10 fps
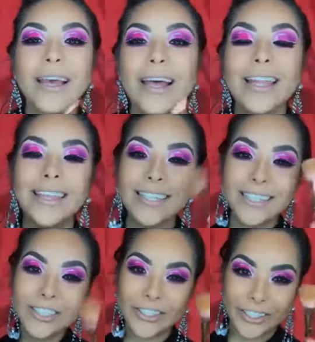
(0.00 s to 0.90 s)
This
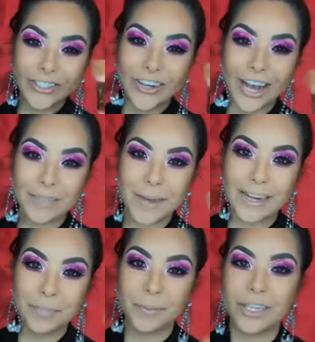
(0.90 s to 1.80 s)
is Crystal
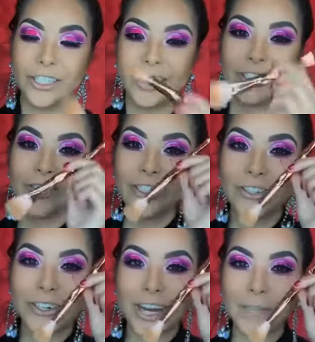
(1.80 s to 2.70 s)
Cosmetics brushes.
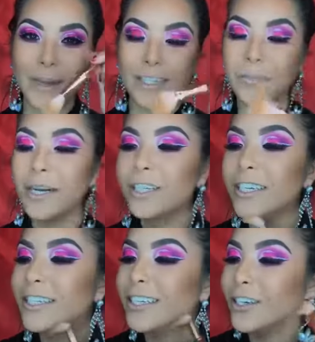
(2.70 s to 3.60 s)
Crystal Cosmetics
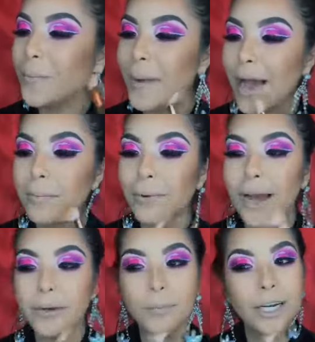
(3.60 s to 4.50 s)
brushes. These are my
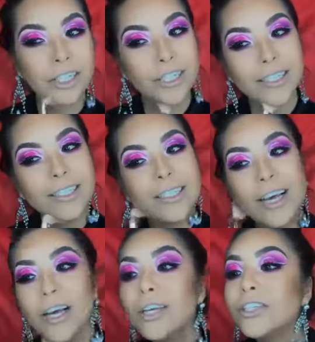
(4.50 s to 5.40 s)
brand brushes.
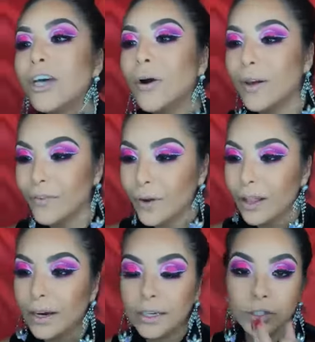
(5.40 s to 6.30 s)
So if you all
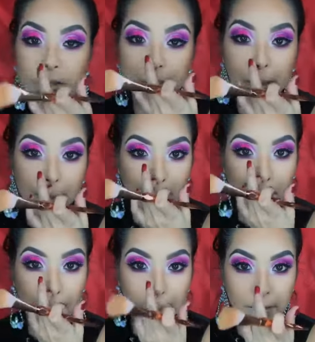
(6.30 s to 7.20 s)
are interested,
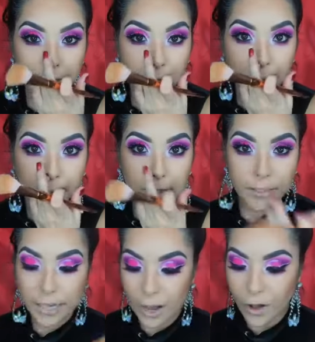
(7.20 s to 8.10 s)
um, these are going on
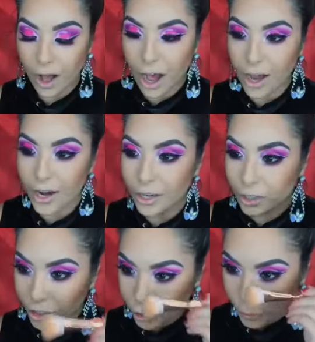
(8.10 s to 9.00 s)
sale on
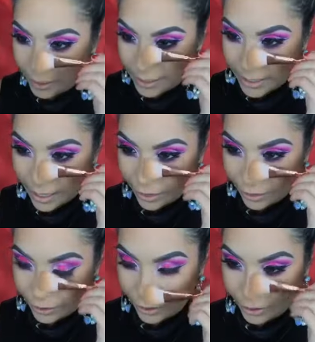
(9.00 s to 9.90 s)
the
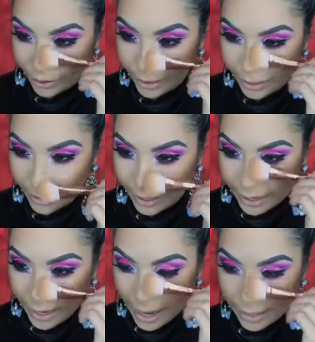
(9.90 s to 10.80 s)
twenty-third
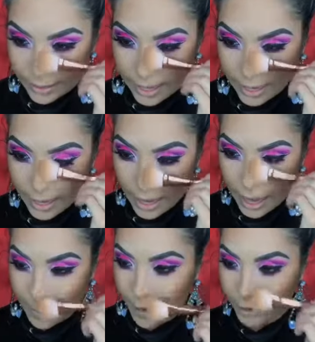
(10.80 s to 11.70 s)
at ten A
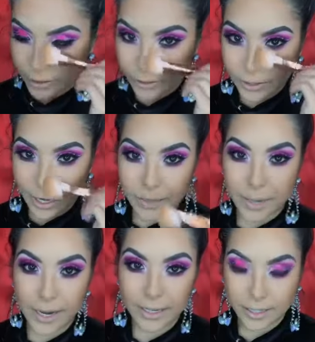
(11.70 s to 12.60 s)
M on crystal
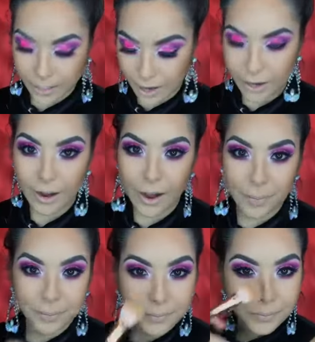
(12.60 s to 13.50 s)
cosmetics dot
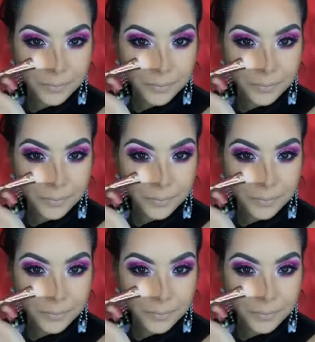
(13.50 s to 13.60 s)
com.